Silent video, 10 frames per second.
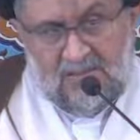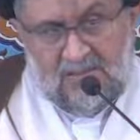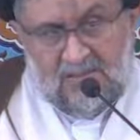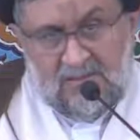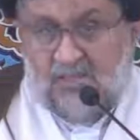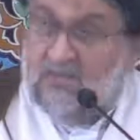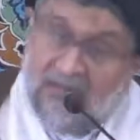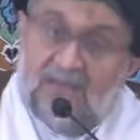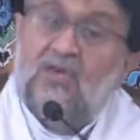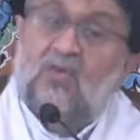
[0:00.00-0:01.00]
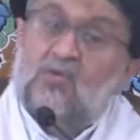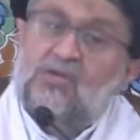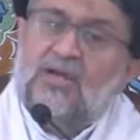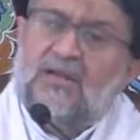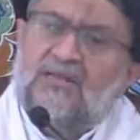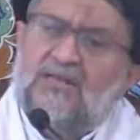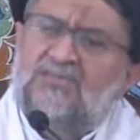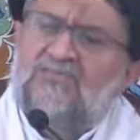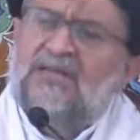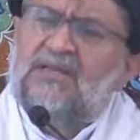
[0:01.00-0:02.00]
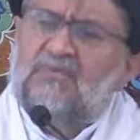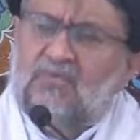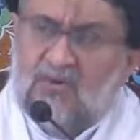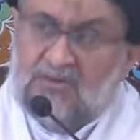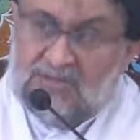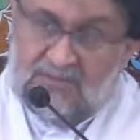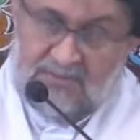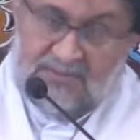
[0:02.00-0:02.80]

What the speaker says: It's very crucial, it's very important.